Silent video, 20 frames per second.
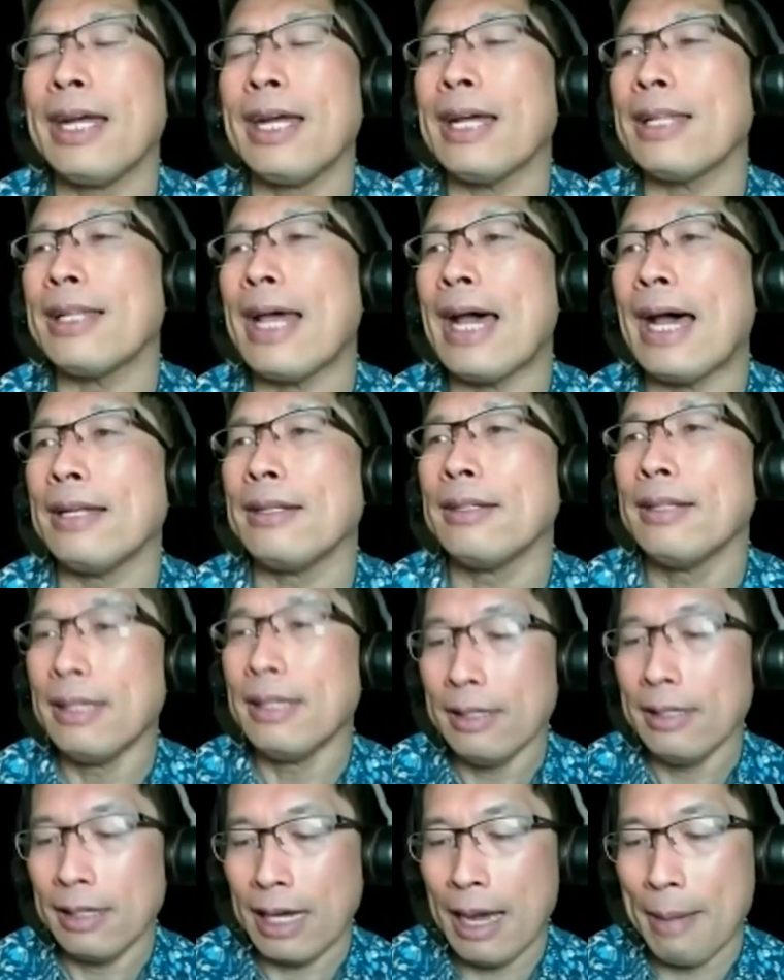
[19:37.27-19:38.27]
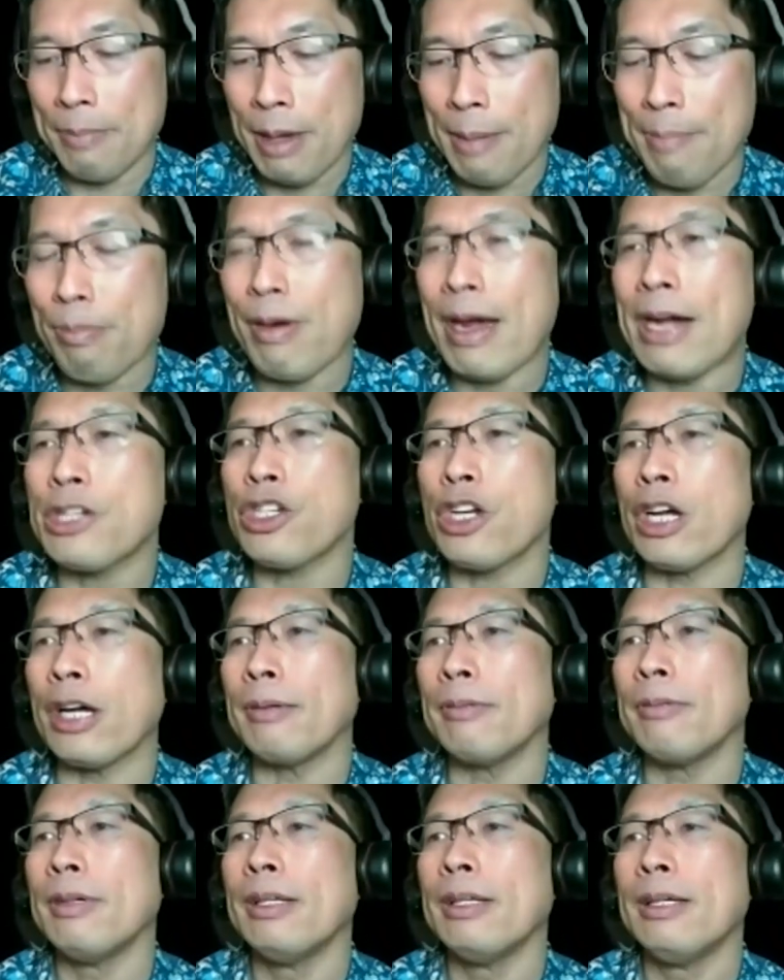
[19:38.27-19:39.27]
And that um,
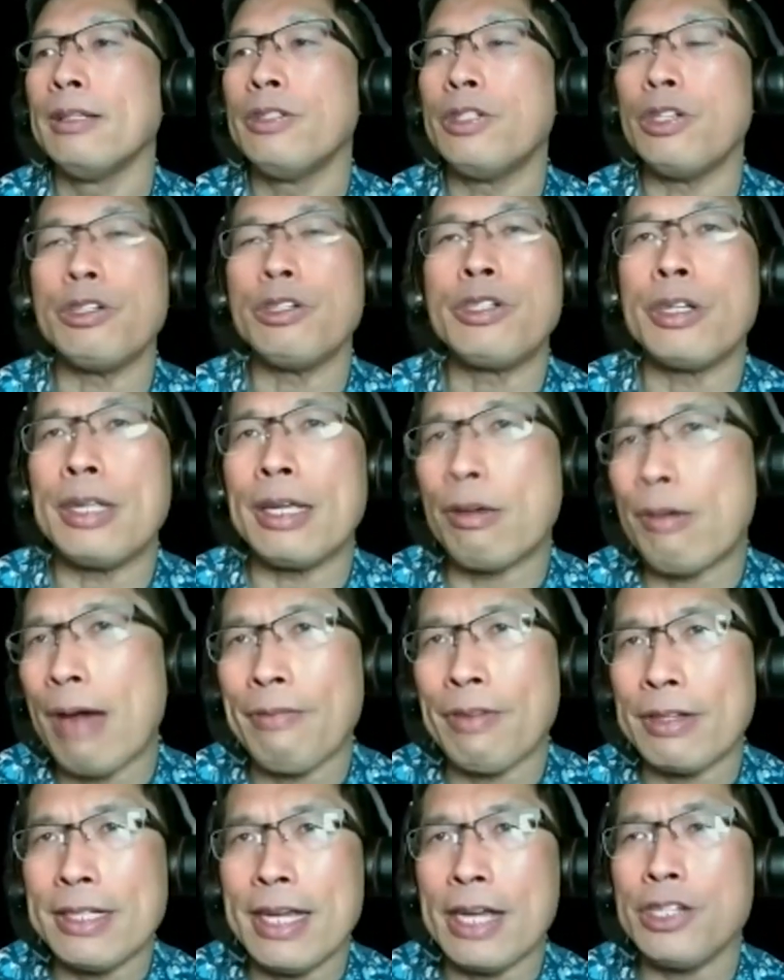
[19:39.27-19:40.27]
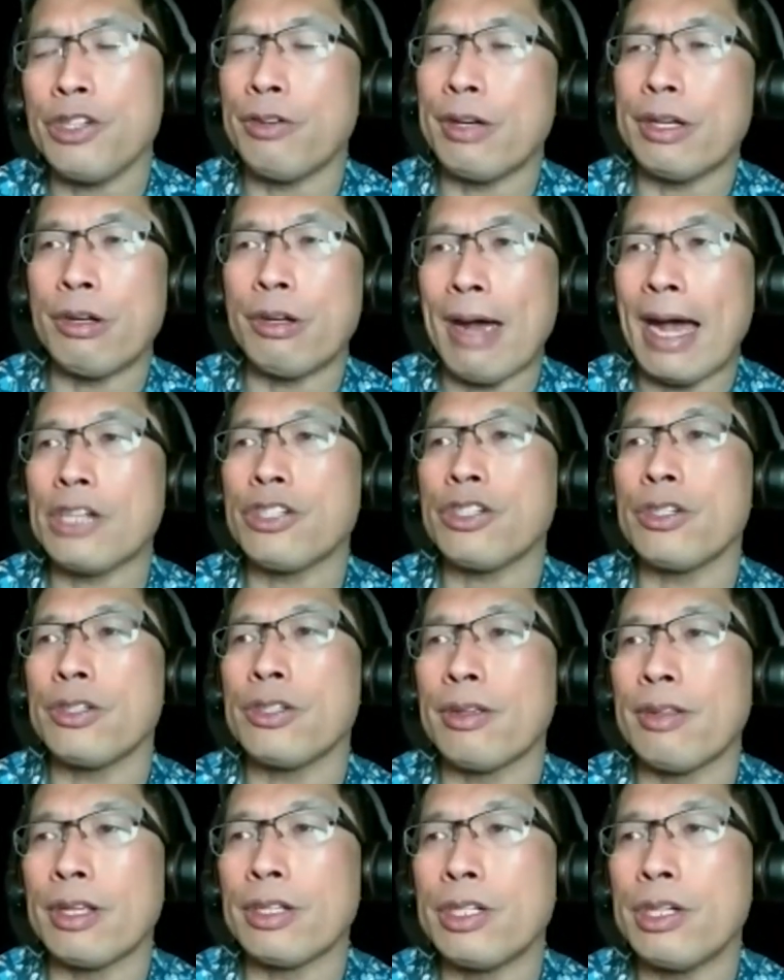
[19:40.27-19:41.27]
compression, due to the gravitational interactions
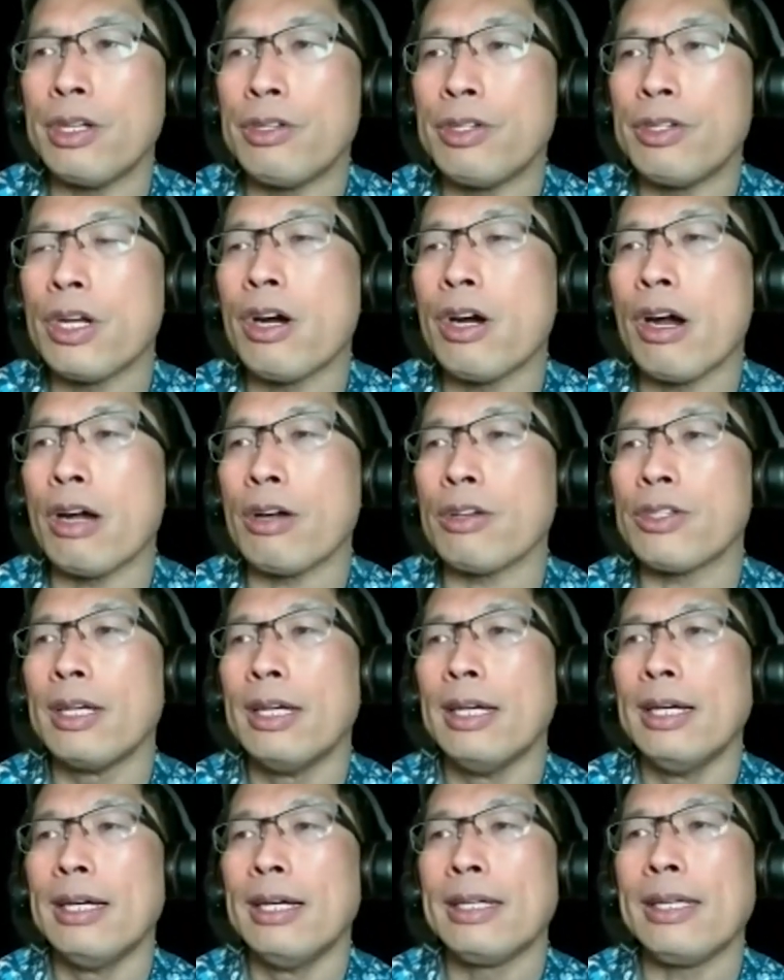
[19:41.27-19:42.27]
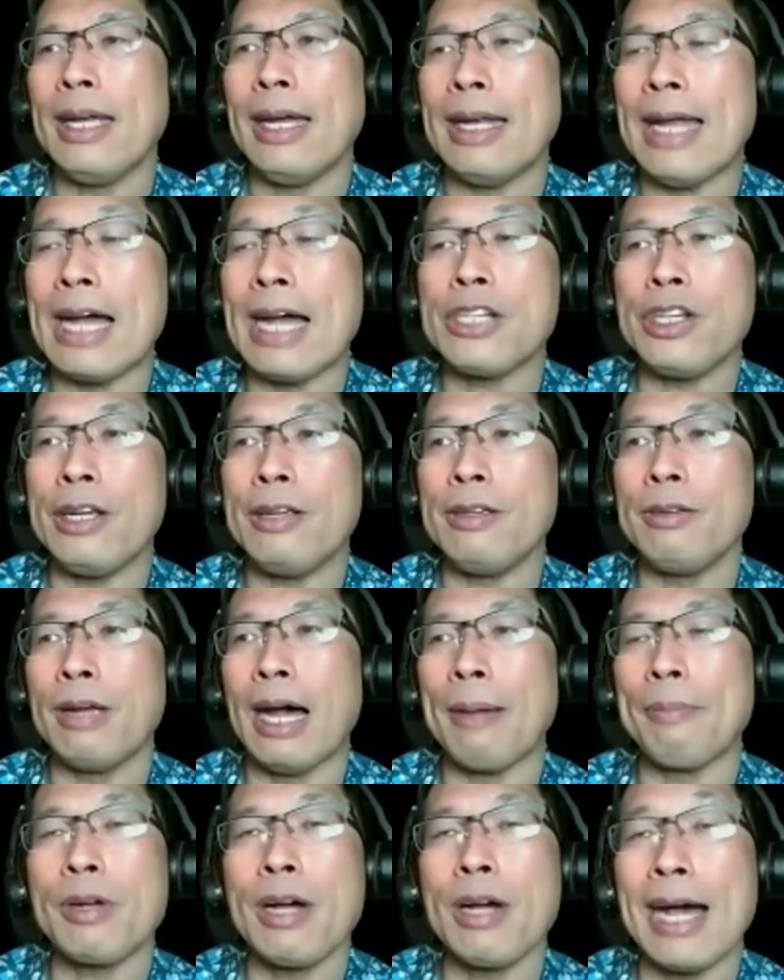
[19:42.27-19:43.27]
of the two stars, can actually
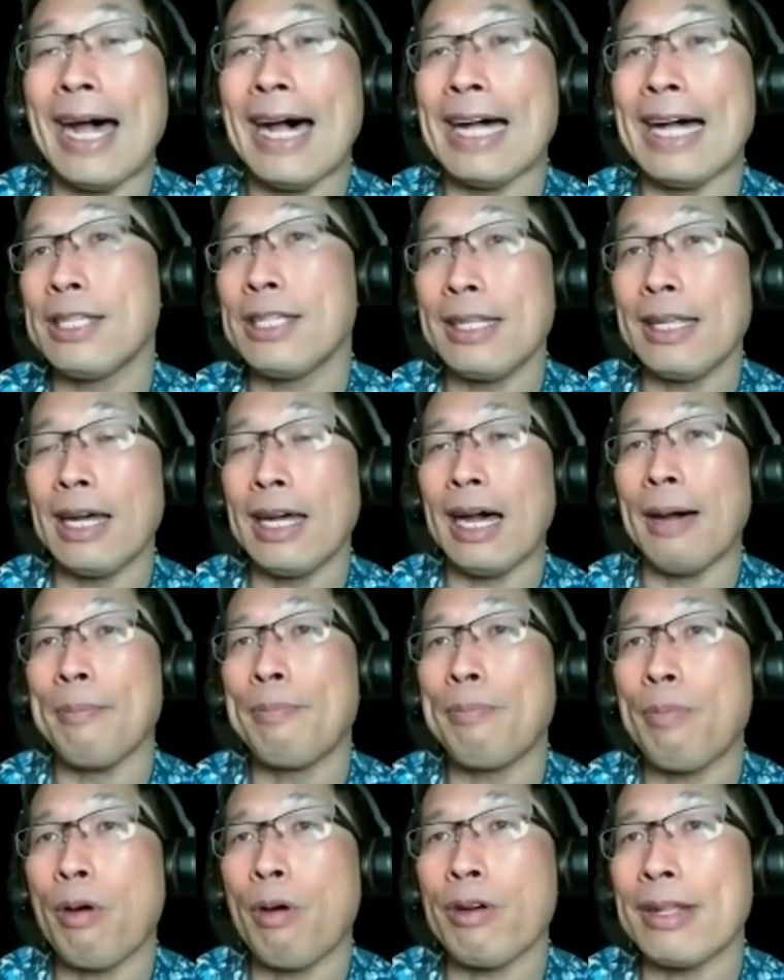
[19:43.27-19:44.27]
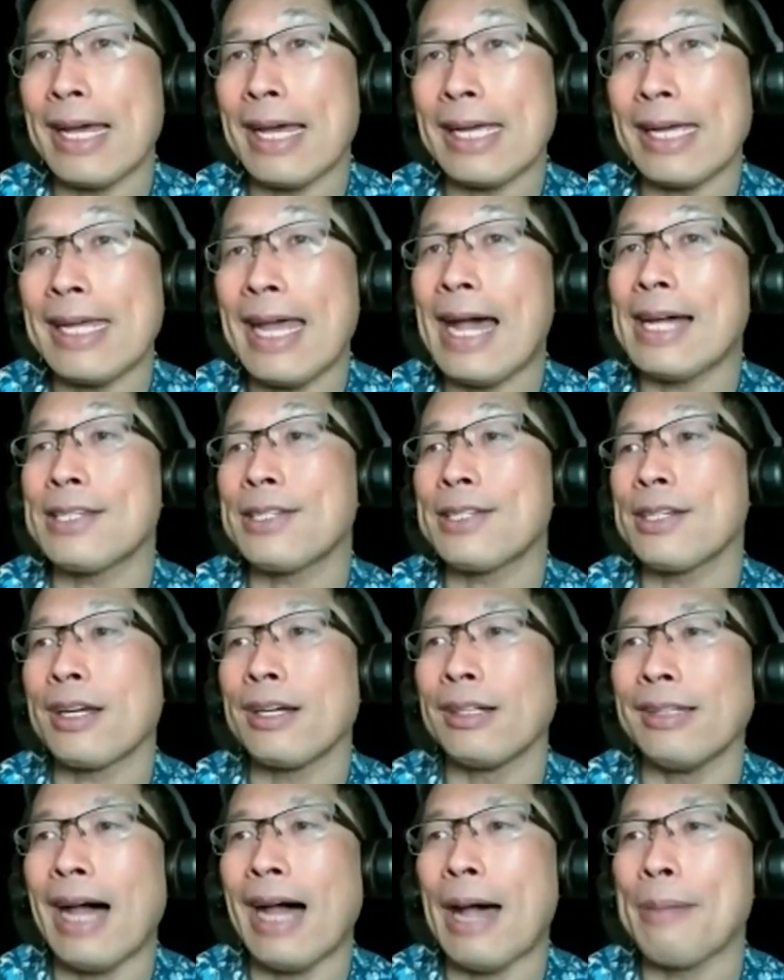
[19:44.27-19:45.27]
um, cause um, part of that gas to
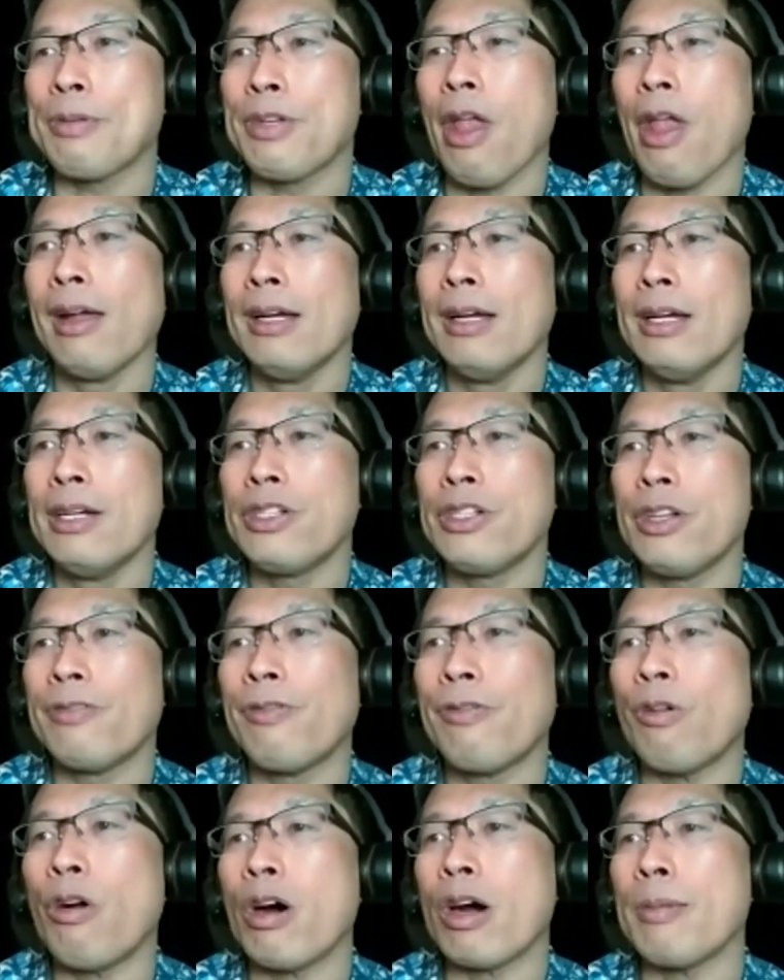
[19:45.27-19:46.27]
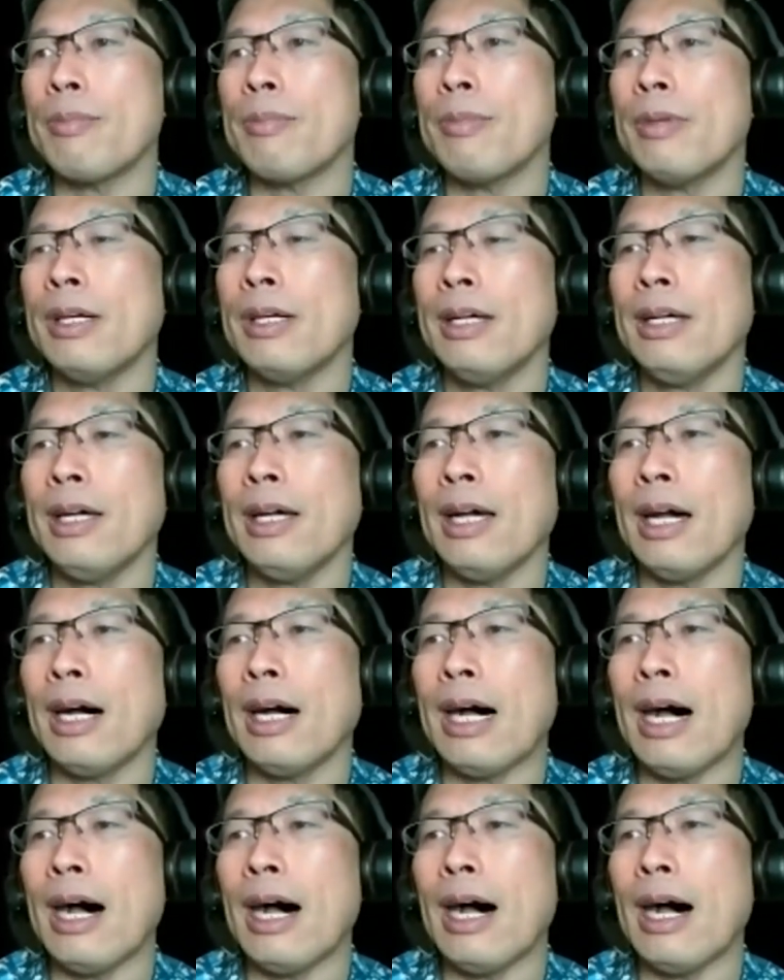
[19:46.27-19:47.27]
collapse to form a,
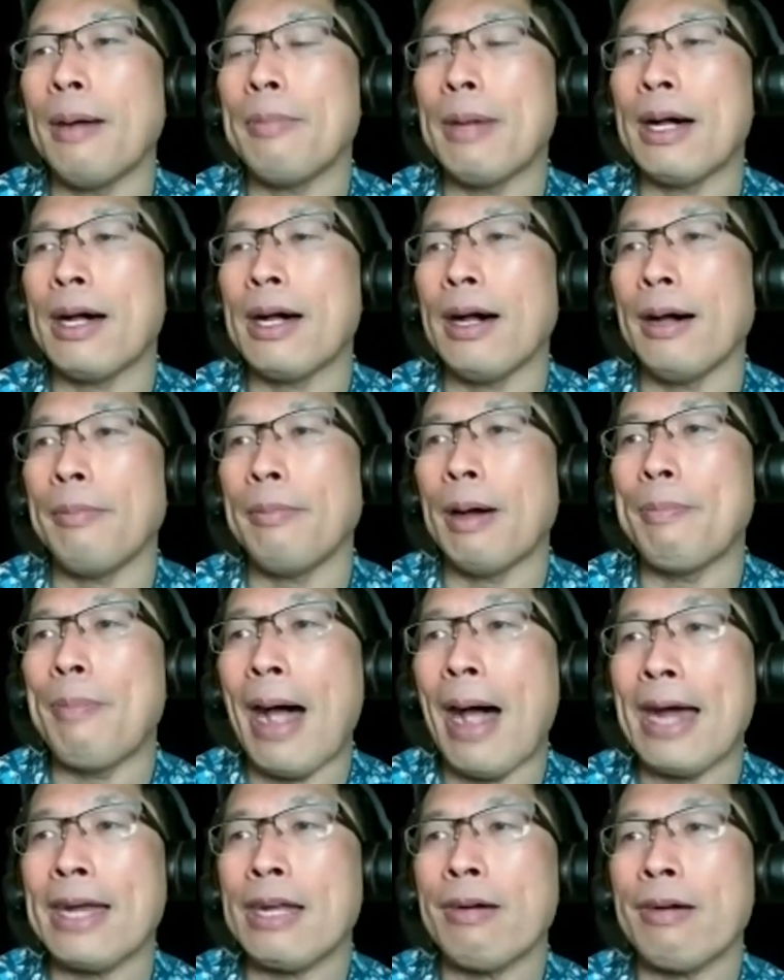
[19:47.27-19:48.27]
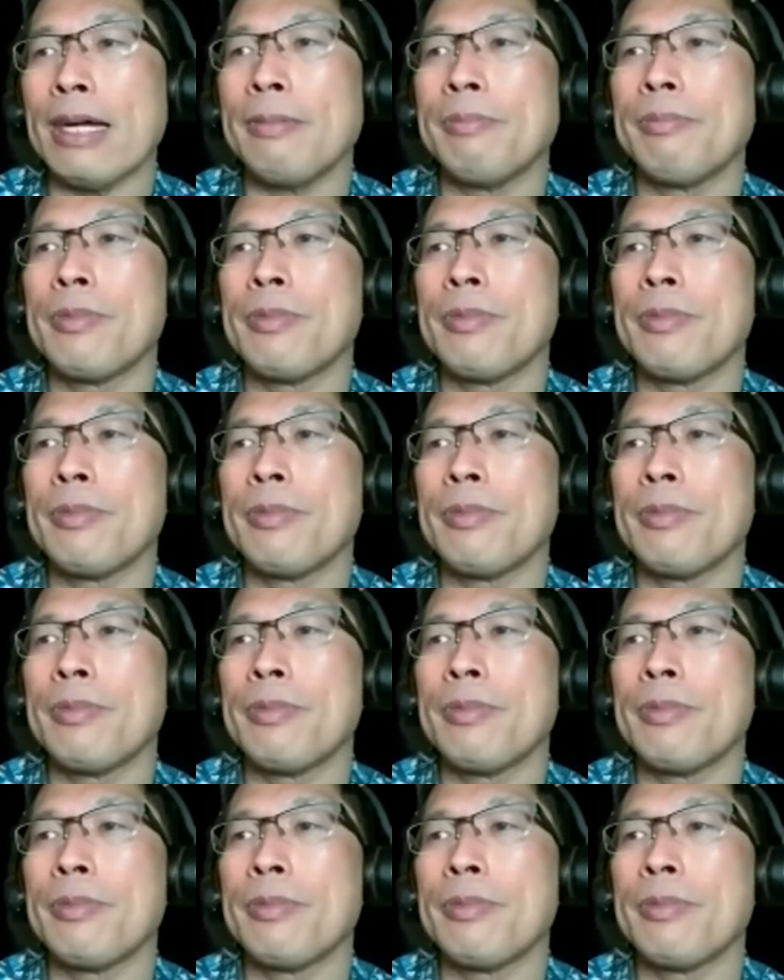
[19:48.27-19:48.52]
um, uh, a, binary.